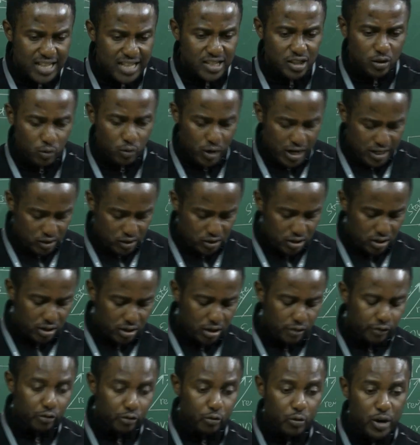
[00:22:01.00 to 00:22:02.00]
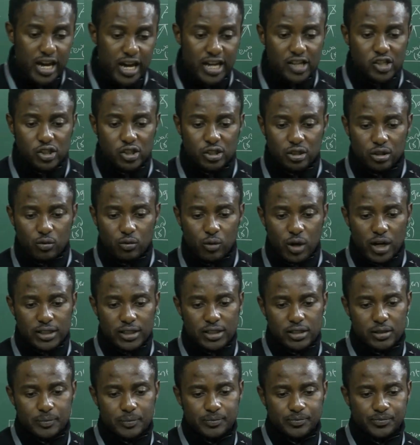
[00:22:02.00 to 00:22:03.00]
will raise the question of which
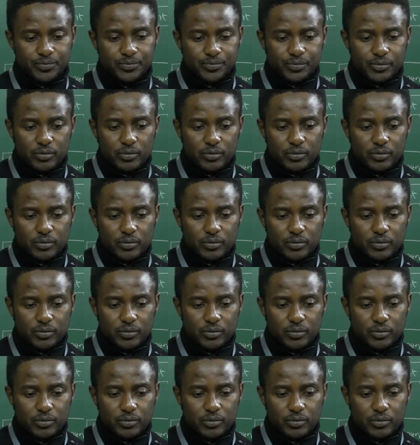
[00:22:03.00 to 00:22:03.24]
what?